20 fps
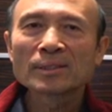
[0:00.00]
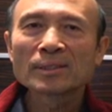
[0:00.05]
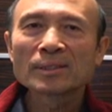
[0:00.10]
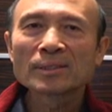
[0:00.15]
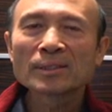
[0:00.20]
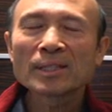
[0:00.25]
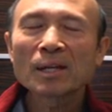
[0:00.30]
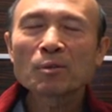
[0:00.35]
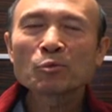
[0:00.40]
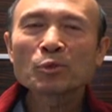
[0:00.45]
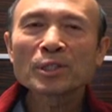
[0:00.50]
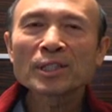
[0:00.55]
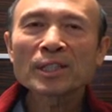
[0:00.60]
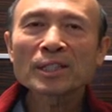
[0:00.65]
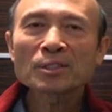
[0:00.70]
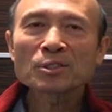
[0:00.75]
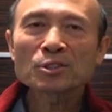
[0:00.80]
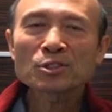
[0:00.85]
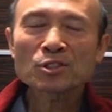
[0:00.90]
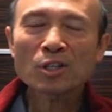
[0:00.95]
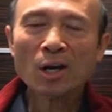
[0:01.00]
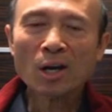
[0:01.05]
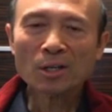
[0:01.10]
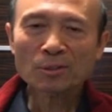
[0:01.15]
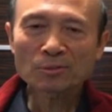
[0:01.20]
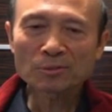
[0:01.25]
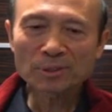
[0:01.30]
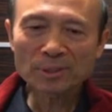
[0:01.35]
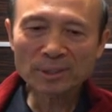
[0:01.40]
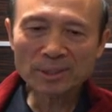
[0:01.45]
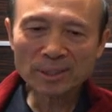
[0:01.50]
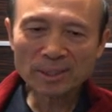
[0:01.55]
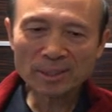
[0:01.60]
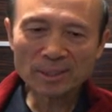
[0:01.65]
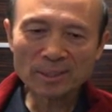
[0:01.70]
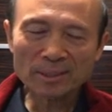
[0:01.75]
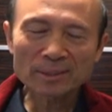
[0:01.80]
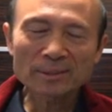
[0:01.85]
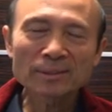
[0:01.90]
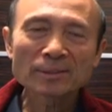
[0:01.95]
then we need to talk with
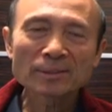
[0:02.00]
the